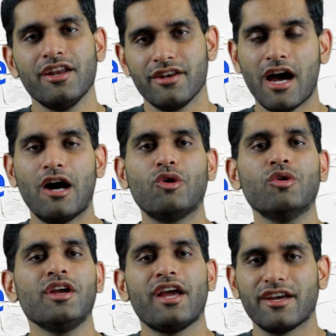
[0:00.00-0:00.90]

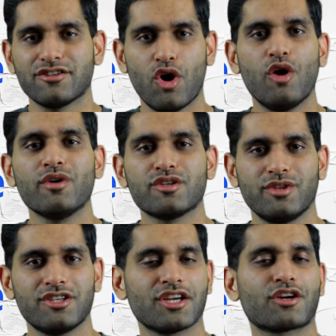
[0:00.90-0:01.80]
Now, as always
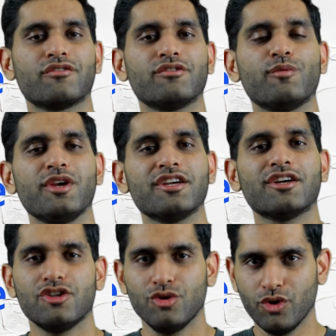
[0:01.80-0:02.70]
with the Ticker of the Week,
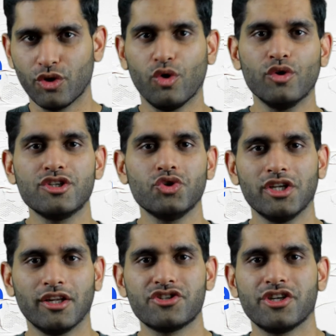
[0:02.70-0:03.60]
do your own due
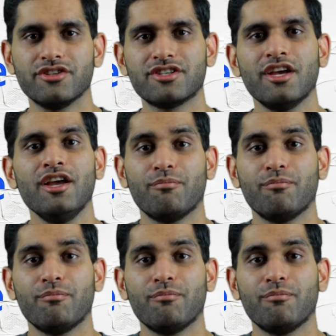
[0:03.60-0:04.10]
diligence,